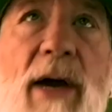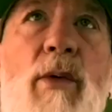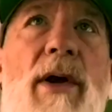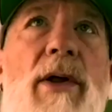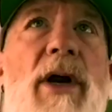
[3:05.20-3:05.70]

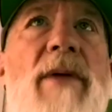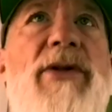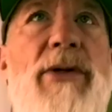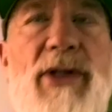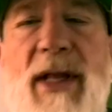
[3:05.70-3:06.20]
well, I
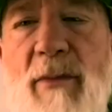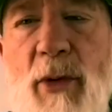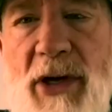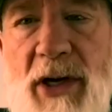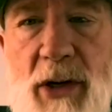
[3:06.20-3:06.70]
mean, there's a lot
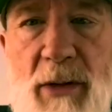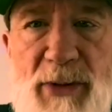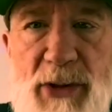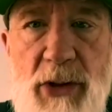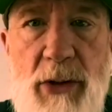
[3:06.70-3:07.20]
more to come
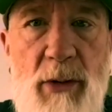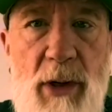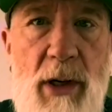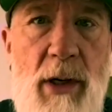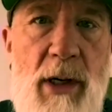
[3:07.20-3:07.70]

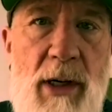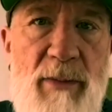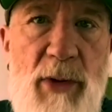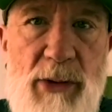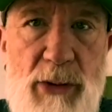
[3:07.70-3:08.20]
to.
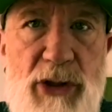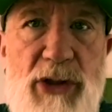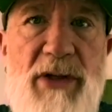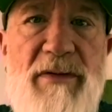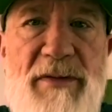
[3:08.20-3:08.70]
Those are
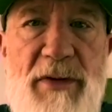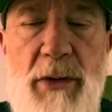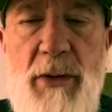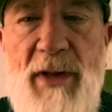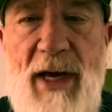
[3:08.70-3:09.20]
just a
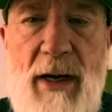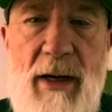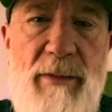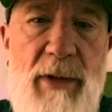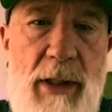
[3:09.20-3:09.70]
few
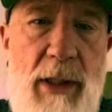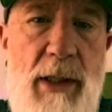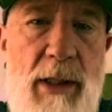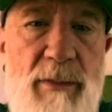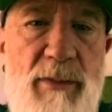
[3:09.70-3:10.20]
that
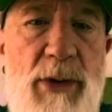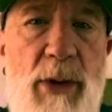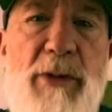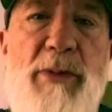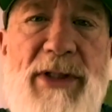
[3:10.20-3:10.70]

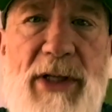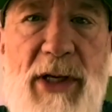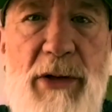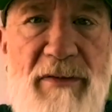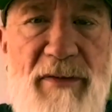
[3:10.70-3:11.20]
those
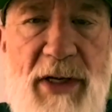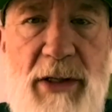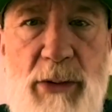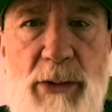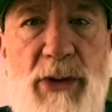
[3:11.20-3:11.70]
particular
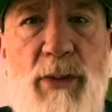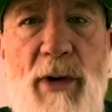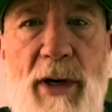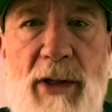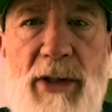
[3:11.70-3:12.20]
venues
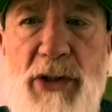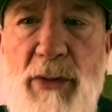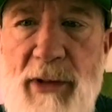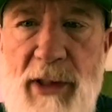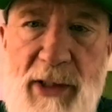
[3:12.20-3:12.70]
wanted us
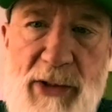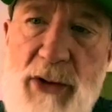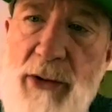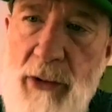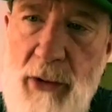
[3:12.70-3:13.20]
to
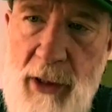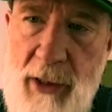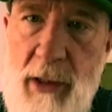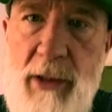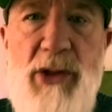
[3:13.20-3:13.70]
release
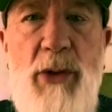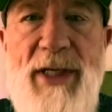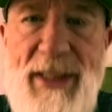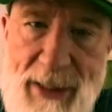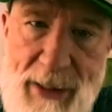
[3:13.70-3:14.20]
early. So we
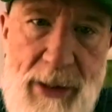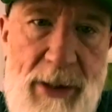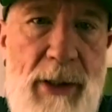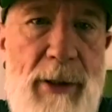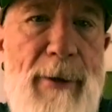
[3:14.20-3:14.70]
did.